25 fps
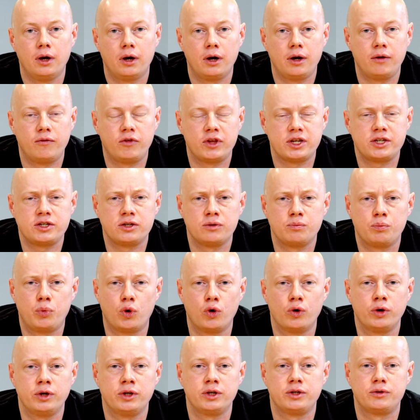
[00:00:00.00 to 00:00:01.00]
However, this is
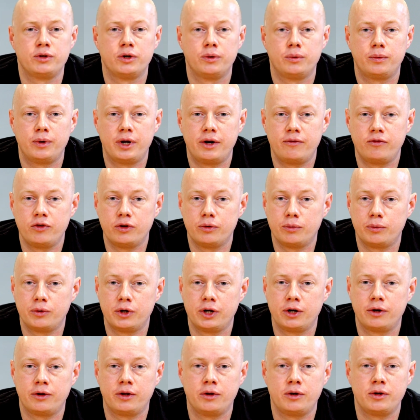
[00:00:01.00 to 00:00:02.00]
important whenever
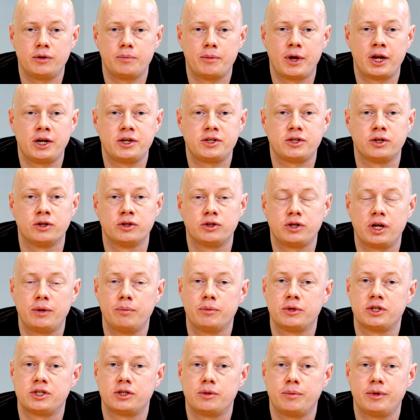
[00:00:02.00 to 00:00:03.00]
we're administering
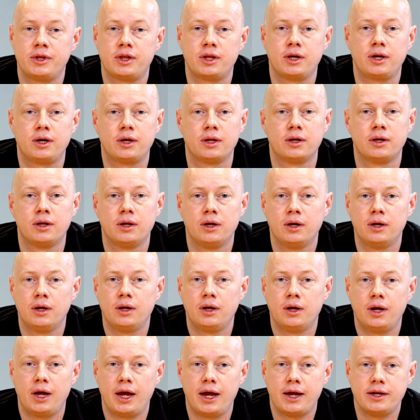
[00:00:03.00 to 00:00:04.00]
treatments to be thinking,
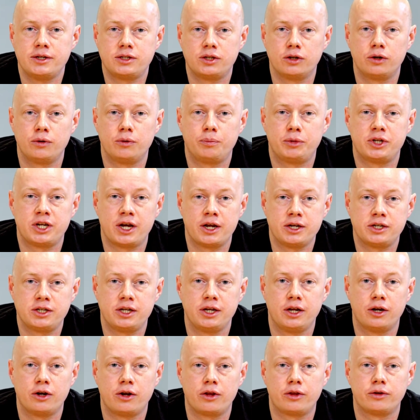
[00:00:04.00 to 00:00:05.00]
is there
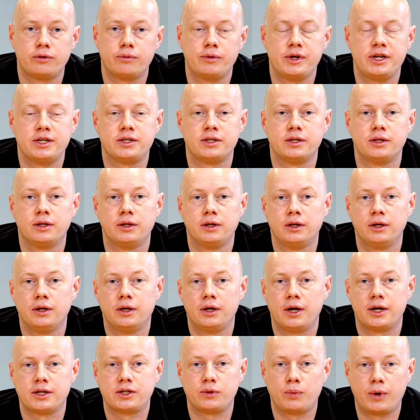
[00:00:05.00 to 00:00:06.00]
potentially another reason
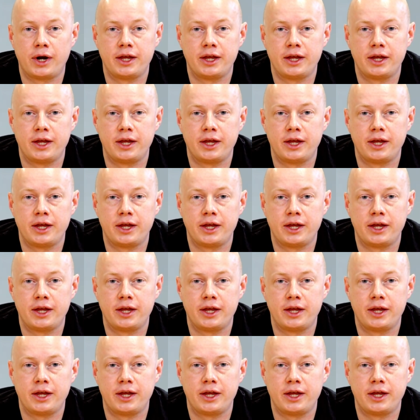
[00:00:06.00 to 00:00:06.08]
as to